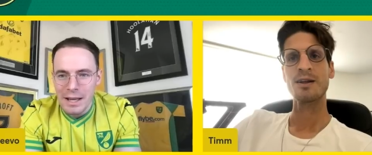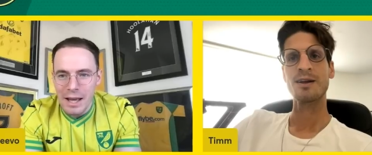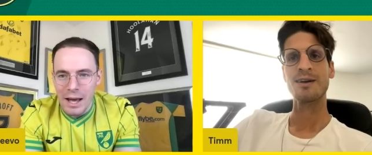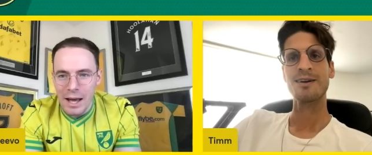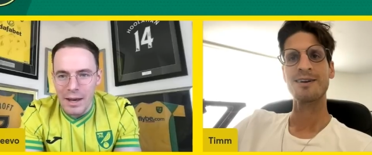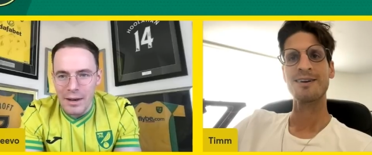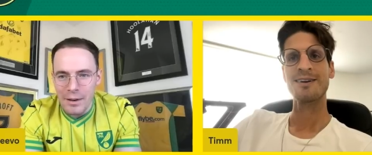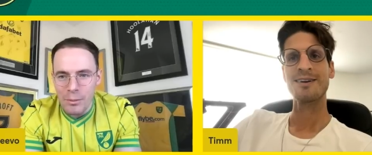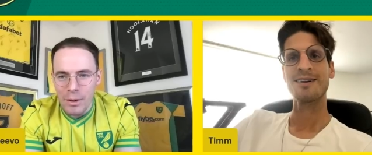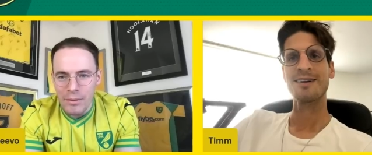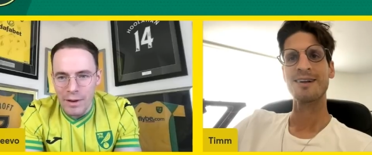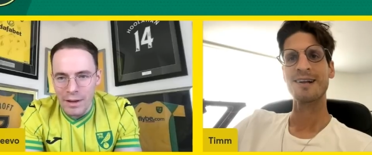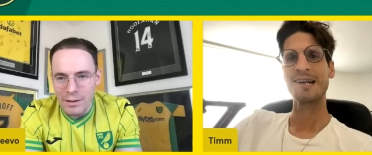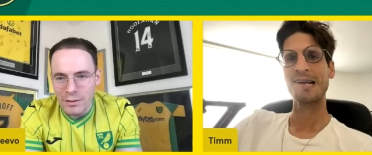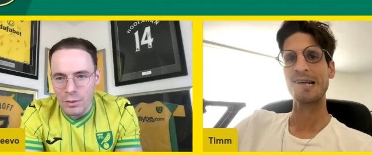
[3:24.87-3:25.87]
Speaker 1: And we've
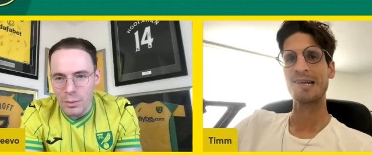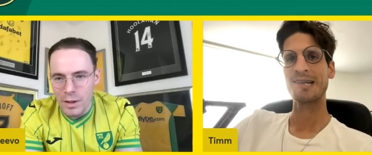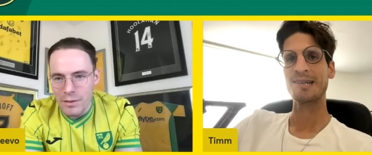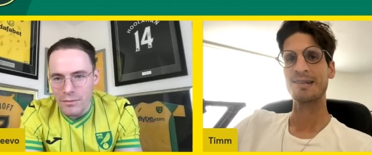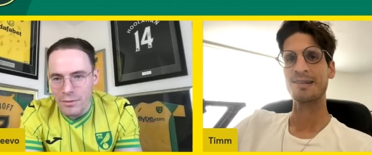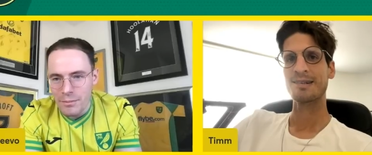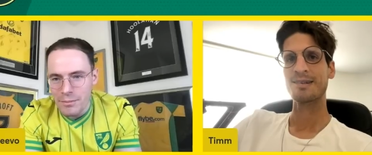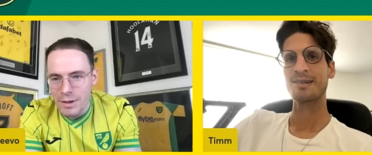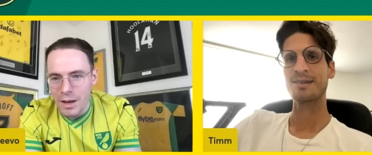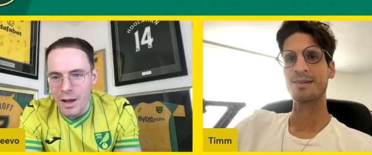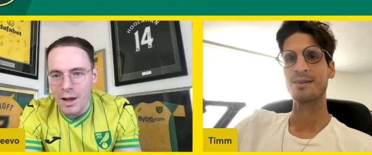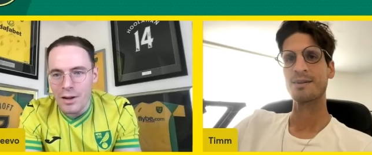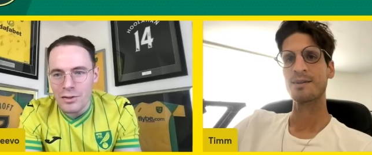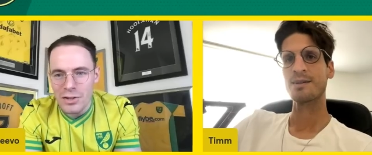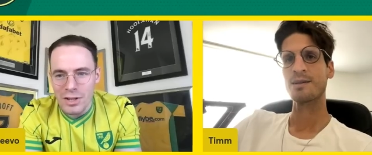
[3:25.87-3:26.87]
had a tweet from
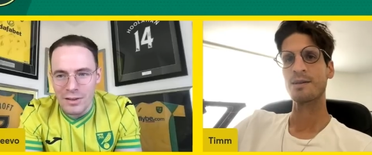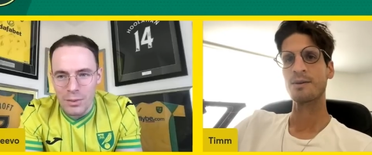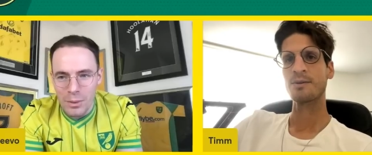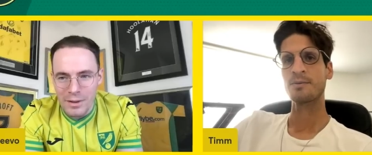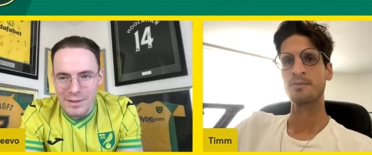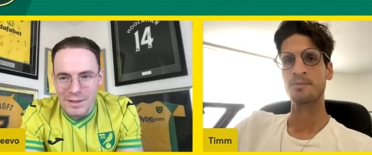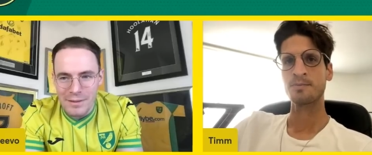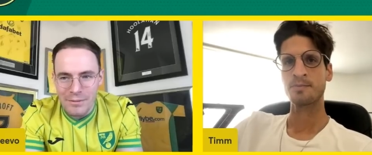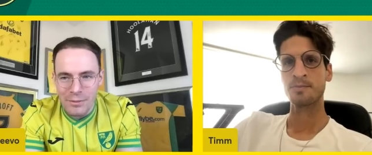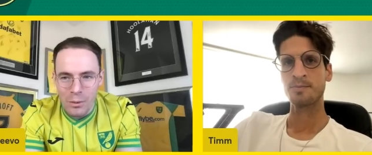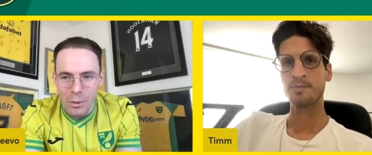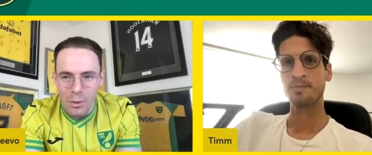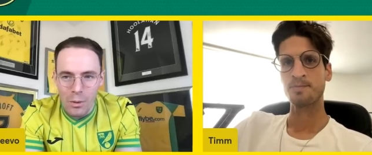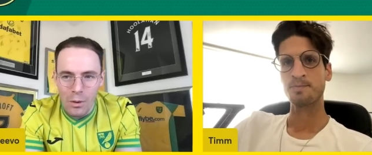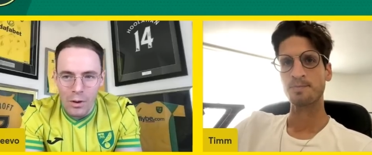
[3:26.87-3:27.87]

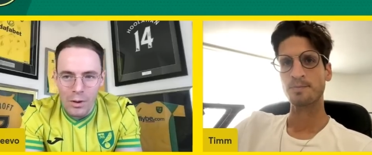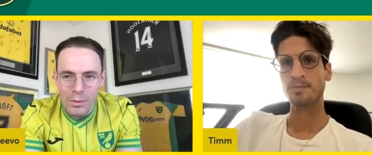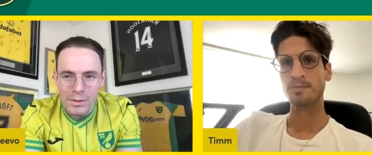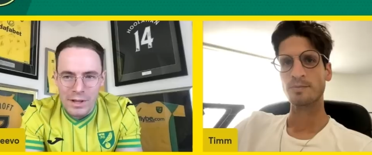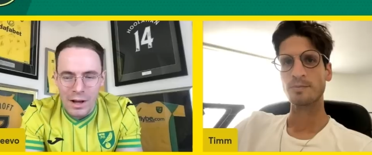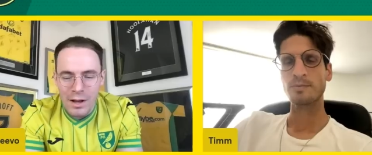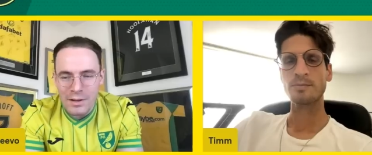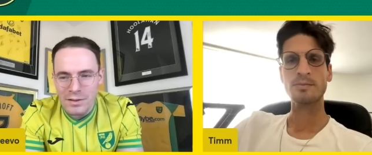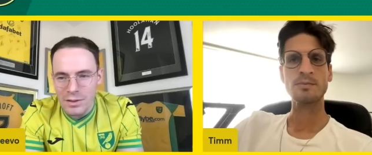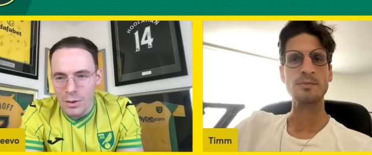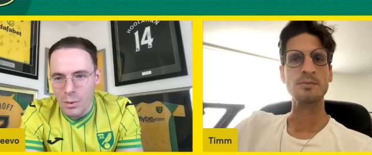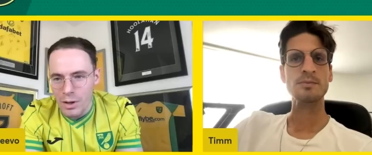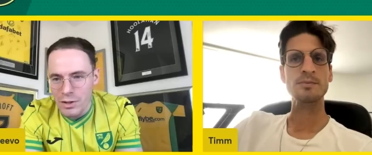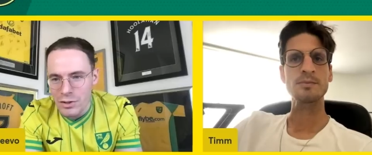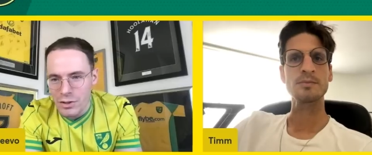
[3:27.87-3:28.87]
Largy24 who's asked the
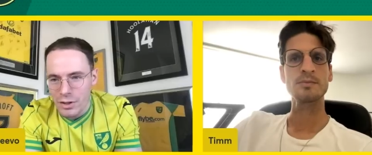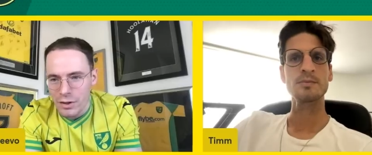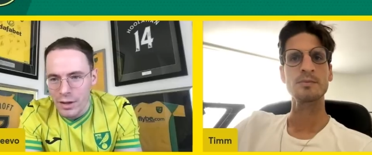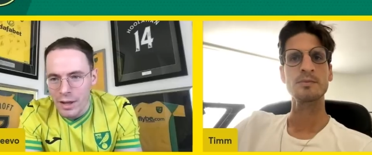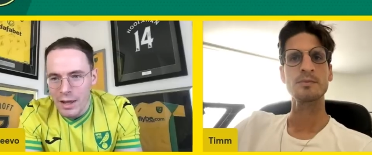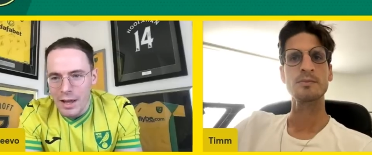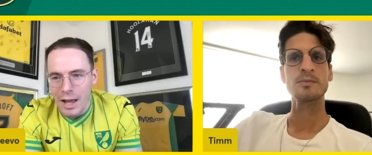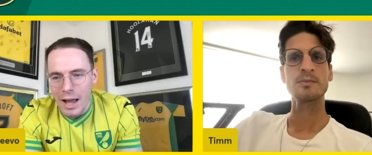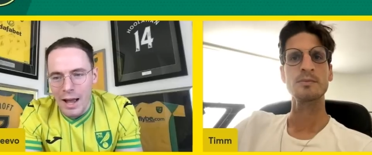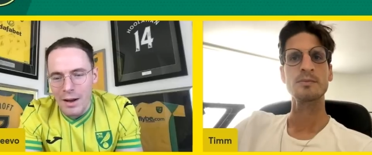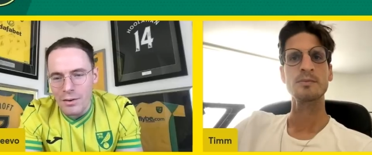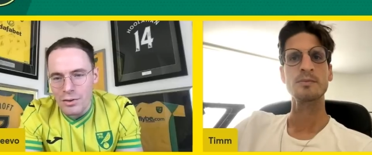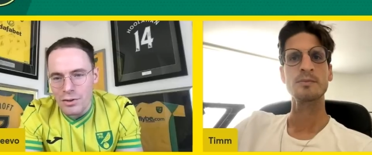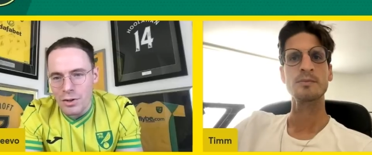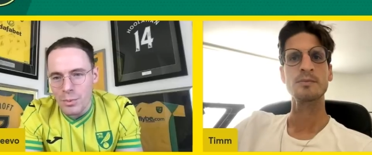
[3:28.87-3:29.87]
question
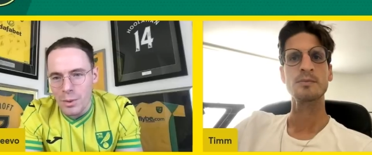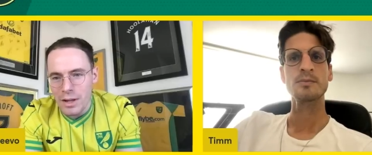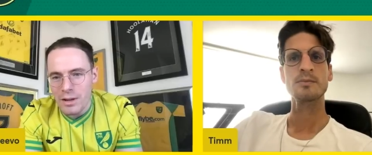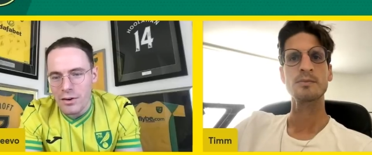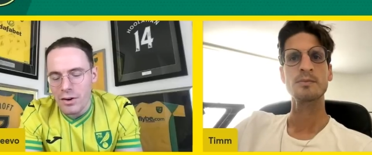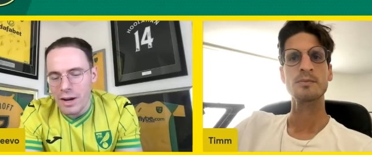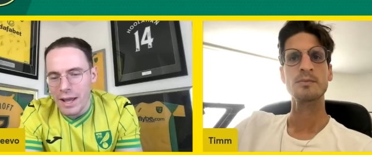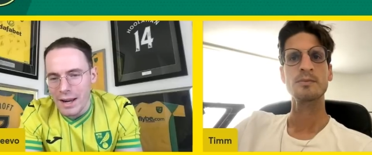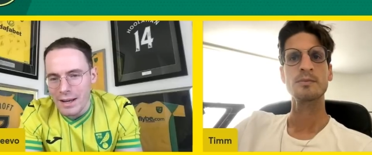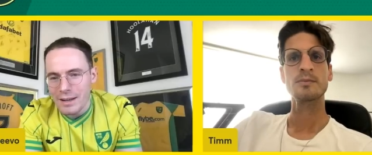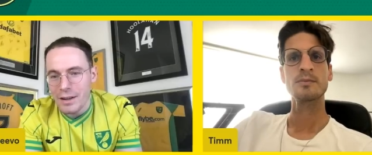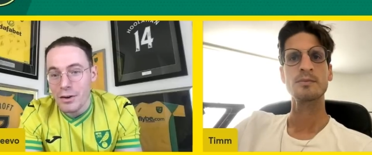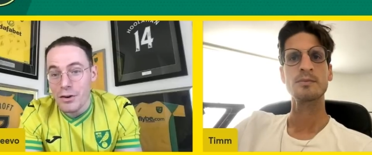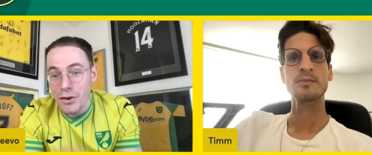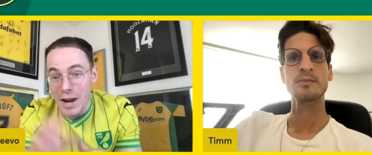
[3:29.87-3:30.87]
how should we correct?
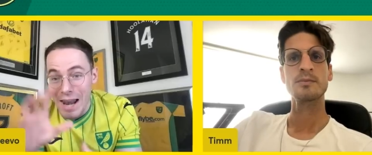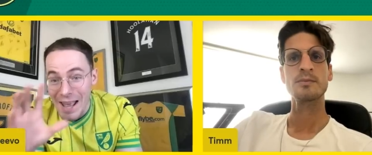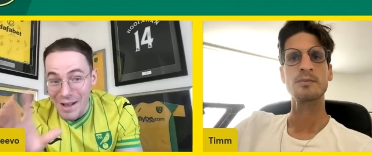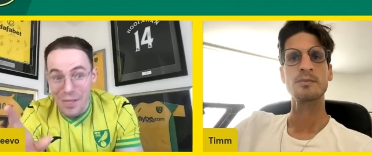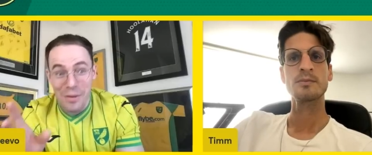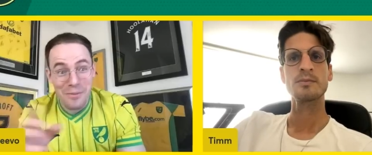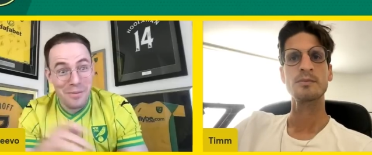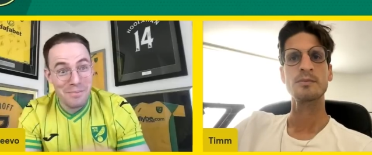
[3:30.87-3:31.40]
Correct.